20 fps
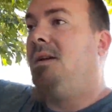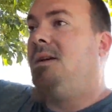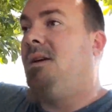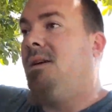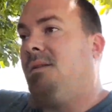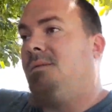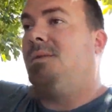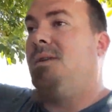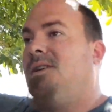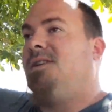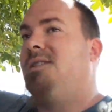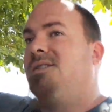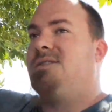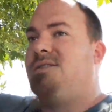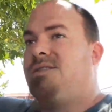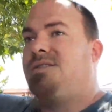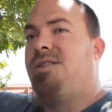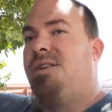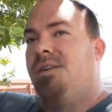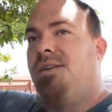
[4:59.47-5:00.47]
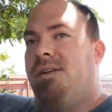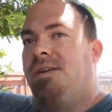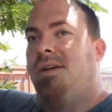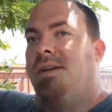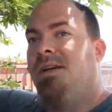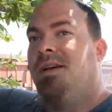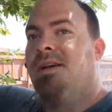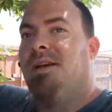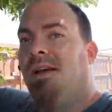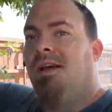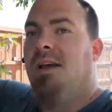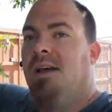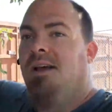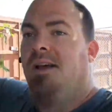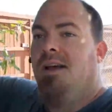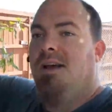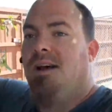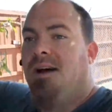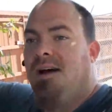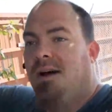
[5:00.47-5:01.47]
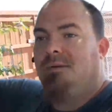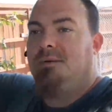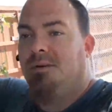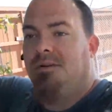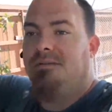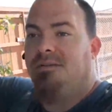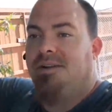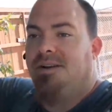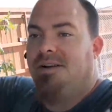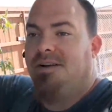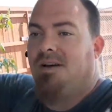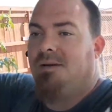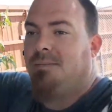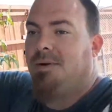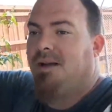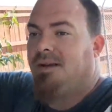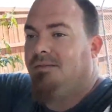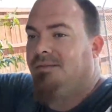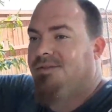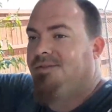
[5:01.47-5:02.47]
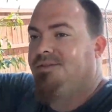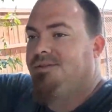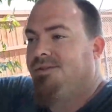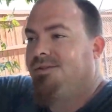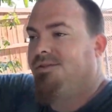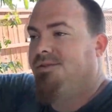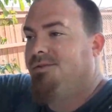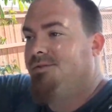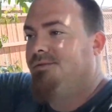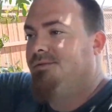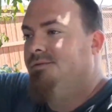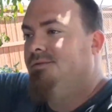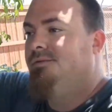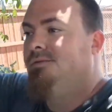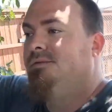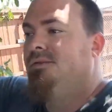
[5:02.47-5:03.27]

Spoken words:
Otherwise, I would have ended up having to